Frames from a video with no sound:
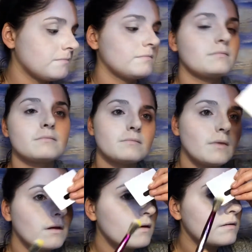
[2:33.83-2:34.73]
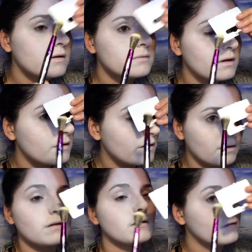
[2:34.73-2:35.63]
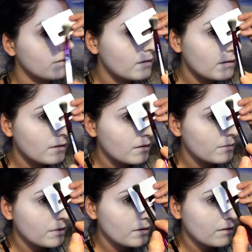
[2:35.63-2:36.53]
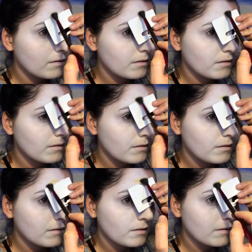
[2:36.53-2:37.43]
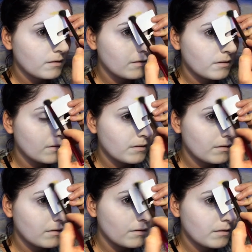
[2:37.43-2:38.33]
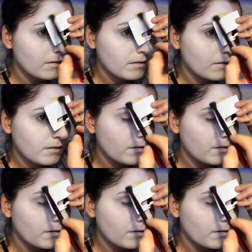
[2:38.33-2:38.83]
James Charles palette and taking a card or a